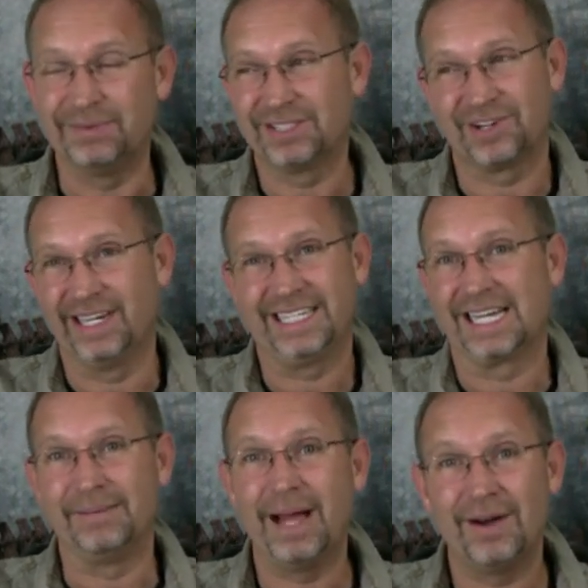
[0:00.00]
They would have tried to
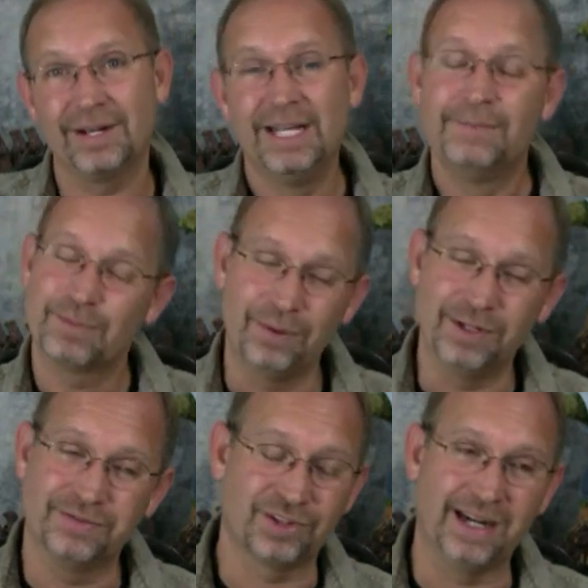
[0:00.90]
kick them out. They
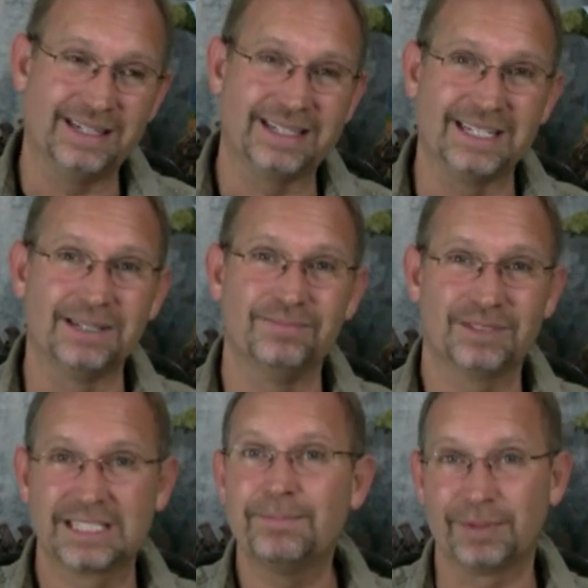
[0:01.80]
would have tried to kill
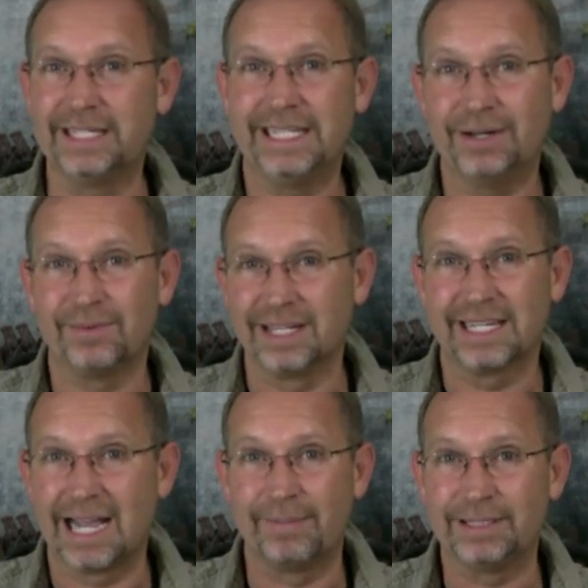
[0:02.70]
them simply to get rid of
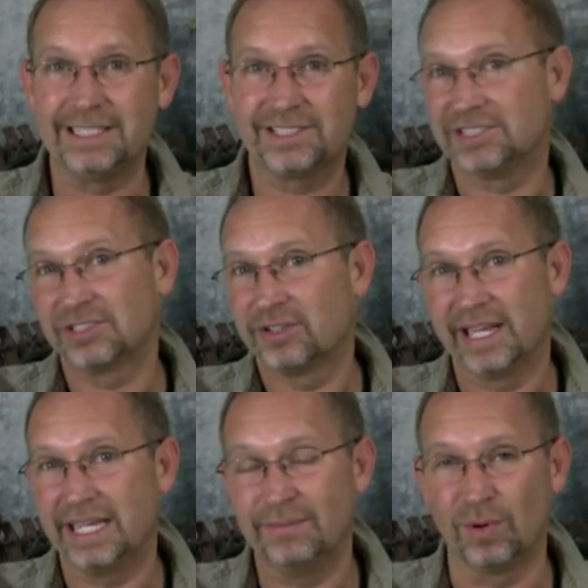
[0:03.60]
the competition so
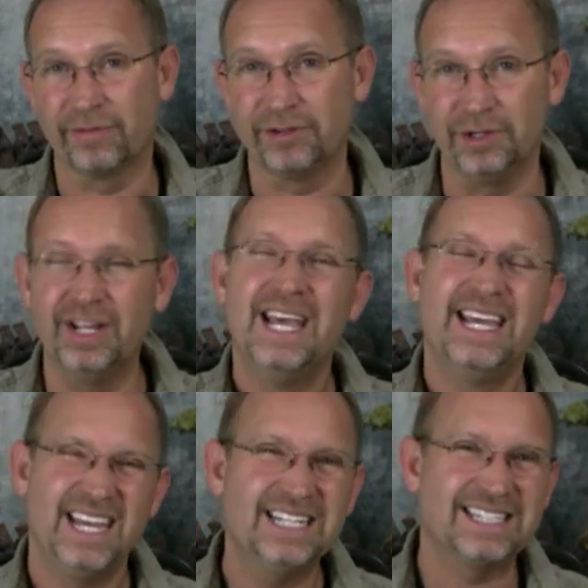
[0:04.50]
they get more food.
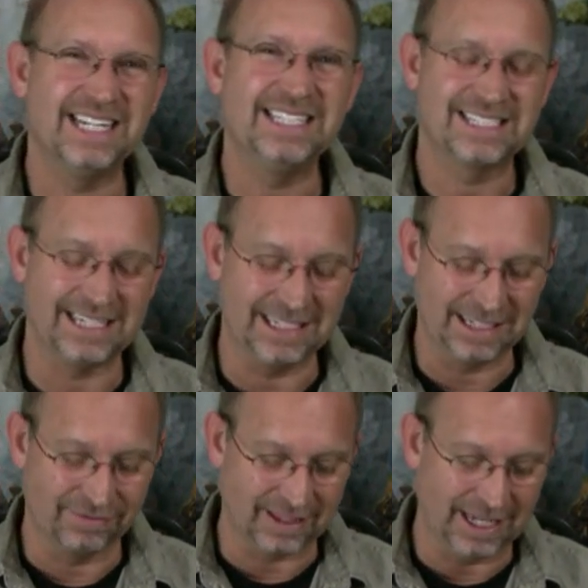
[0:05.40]
It's an
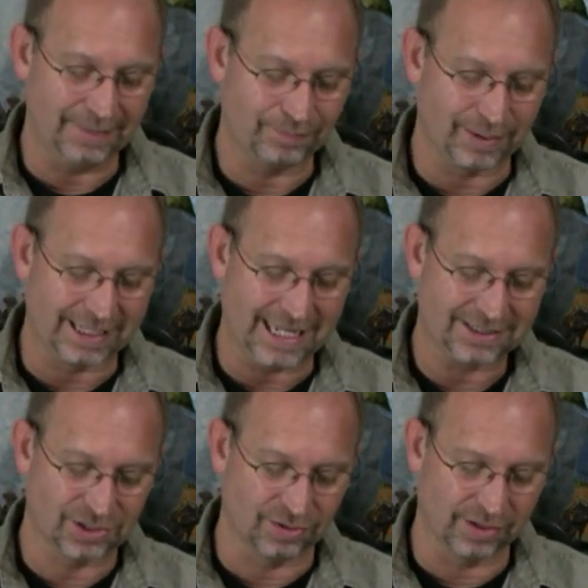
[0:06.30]
instinctive thing, but
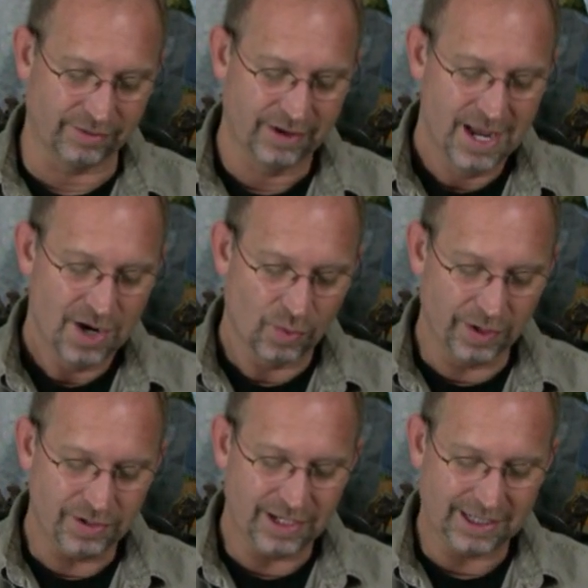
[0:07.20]
that's sort of
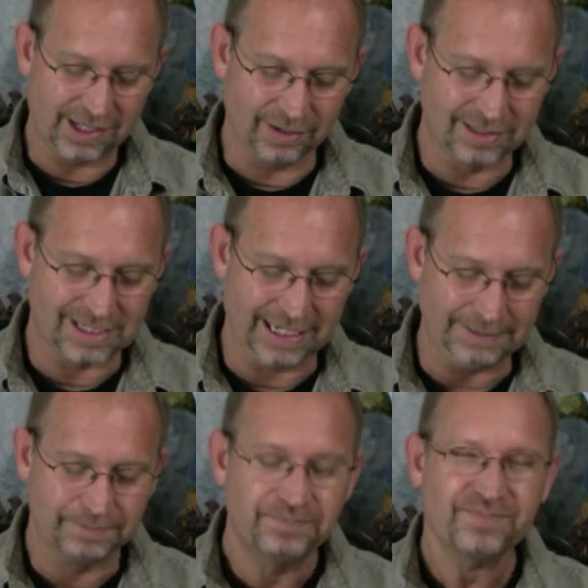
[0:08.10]
where you the old
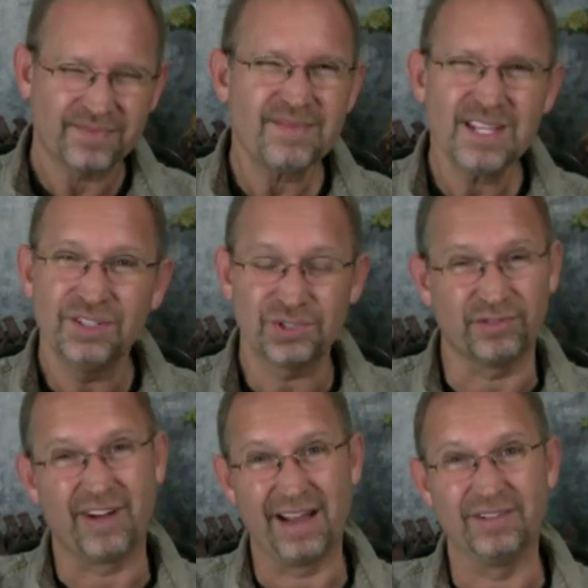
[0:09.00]
saying,
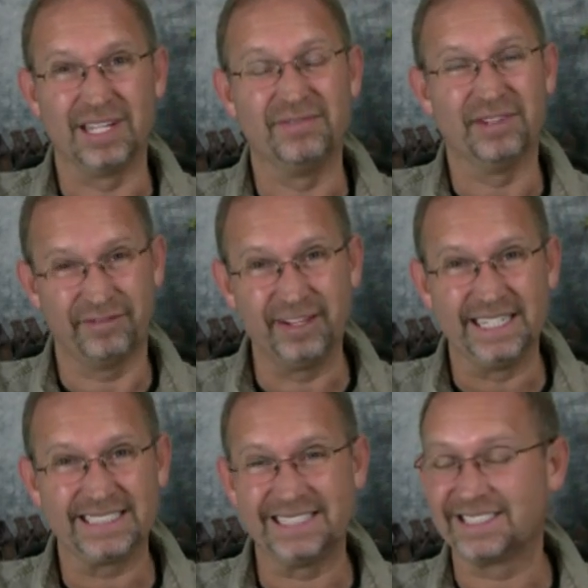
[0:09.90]
survival of the
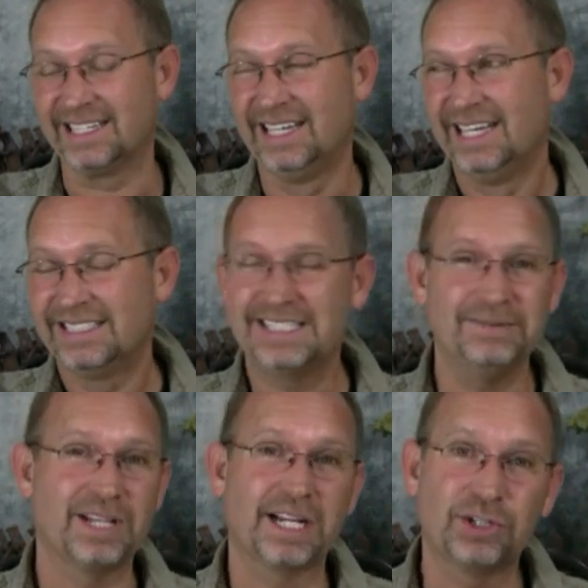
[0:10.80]
fittest.
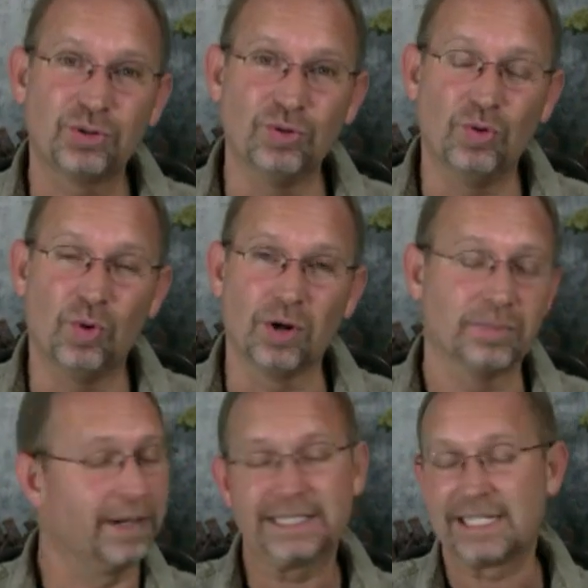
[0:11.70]
Seems like a cruel
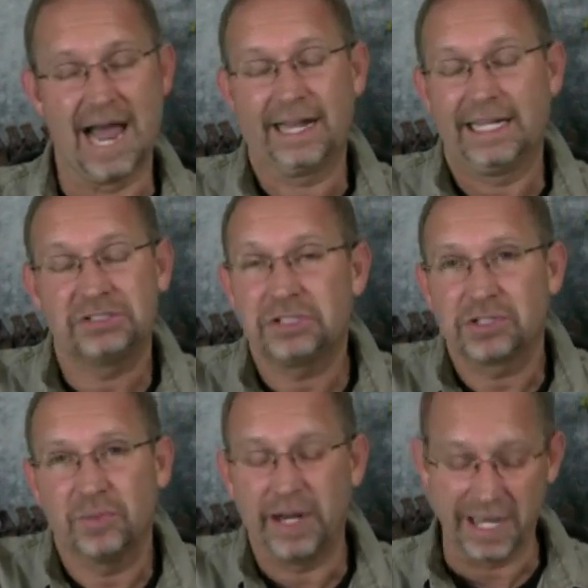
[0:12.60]
world, but it's not. That's
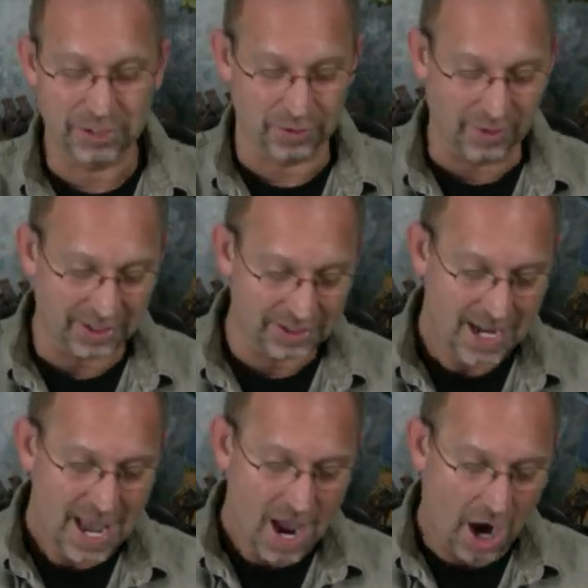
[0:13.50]
just the way nature works.
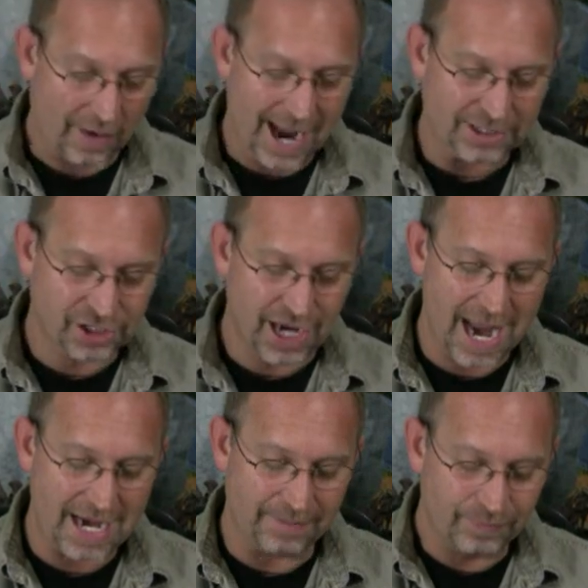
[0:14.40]
All right,
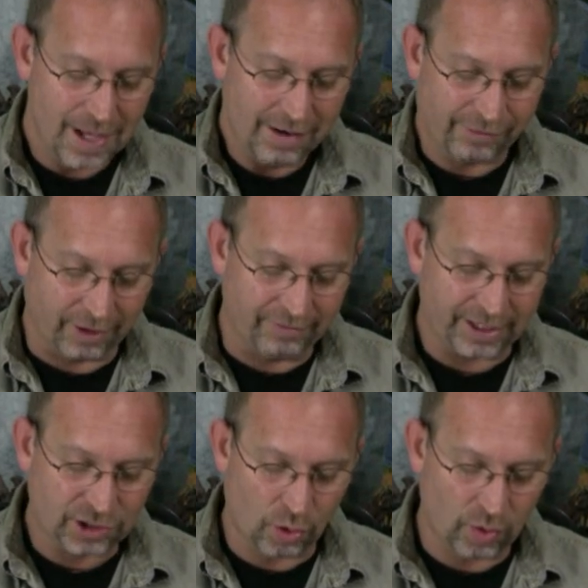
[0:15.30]
Shane from
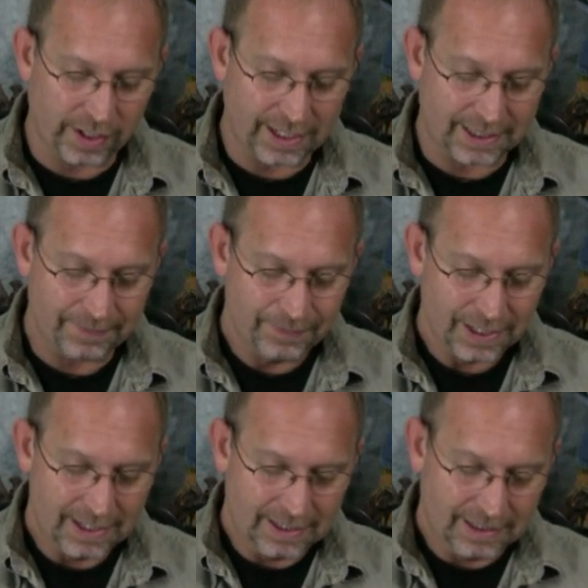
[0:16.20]
Victoria,
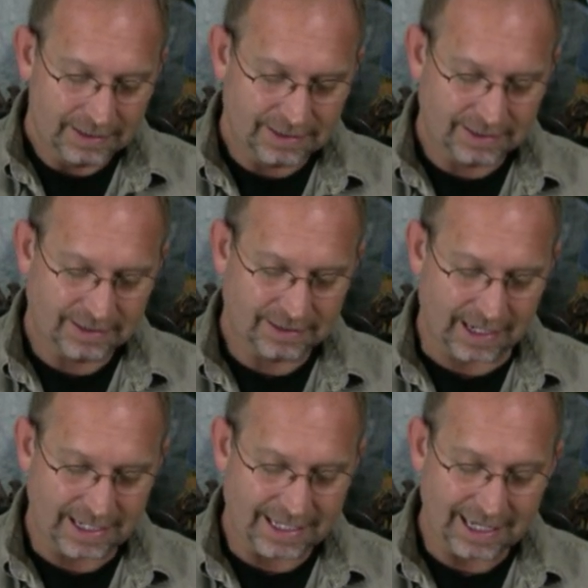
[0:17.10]

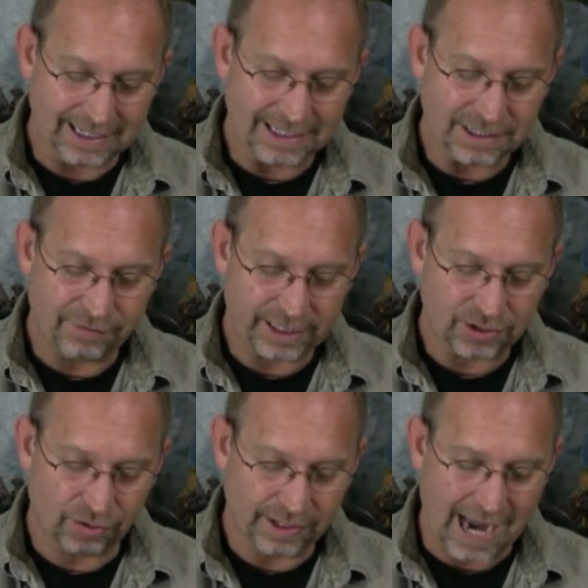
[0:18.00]
Seychelles,
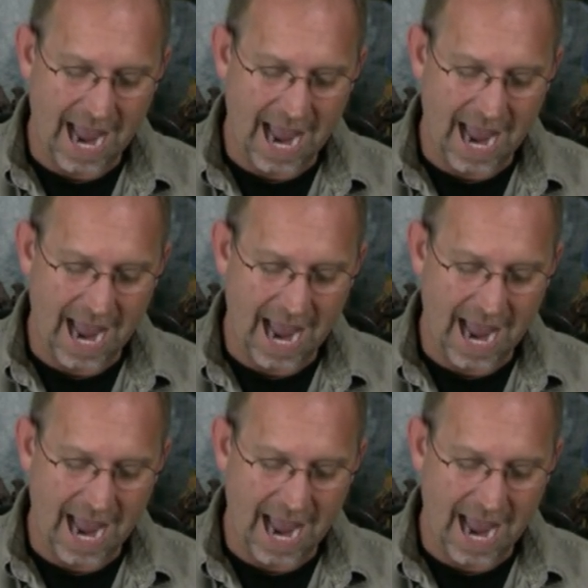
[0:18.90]
Victoria.